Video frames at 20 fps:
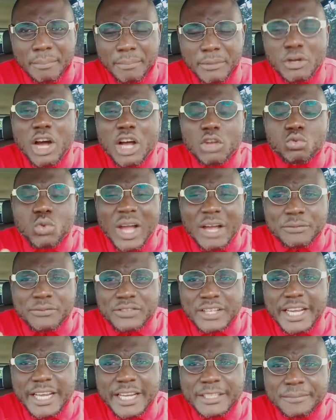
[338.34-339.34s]
Because we have
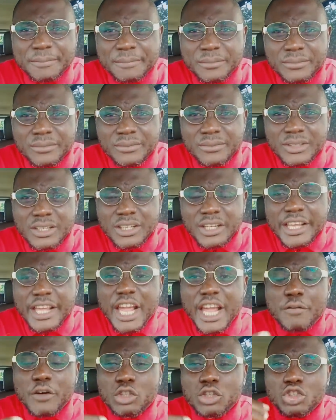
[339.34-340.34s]
seen
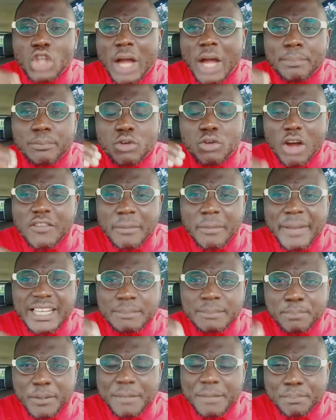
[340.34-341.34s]
even top
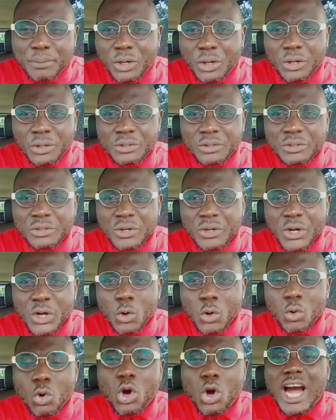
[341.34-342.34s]
government people
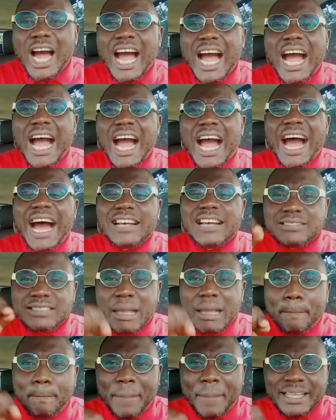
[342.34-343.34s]
who are
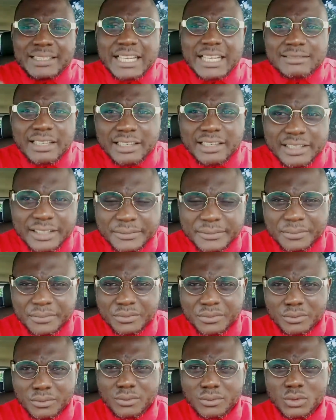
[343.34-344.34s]
sympathetic
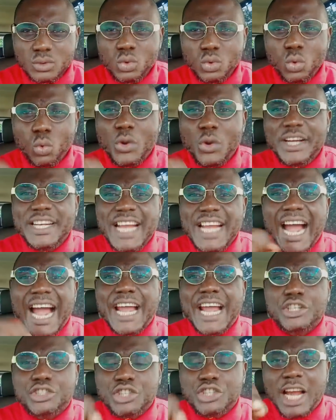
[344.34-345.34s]
with the
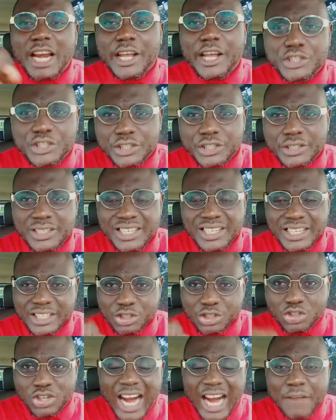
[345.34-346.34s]
ideology
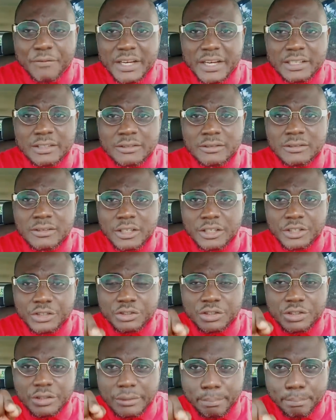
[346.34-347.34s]
driving
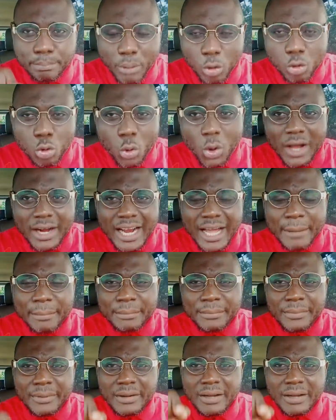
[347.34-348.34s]
Boko
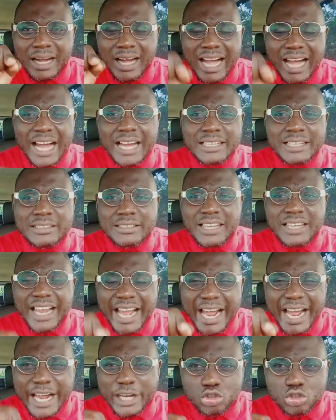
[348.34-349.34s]
Haram and
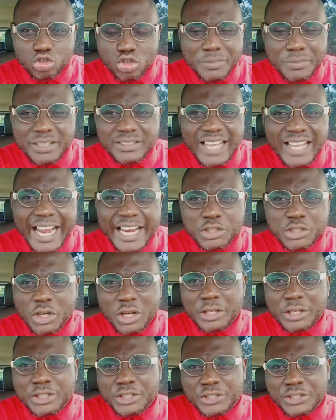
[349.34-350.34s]
extremist
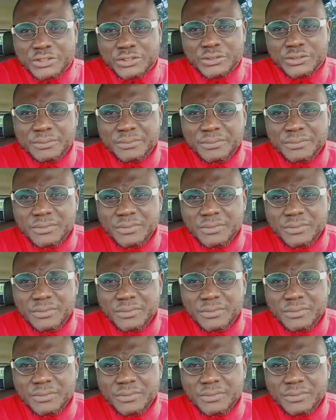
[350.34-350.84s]
ideologies.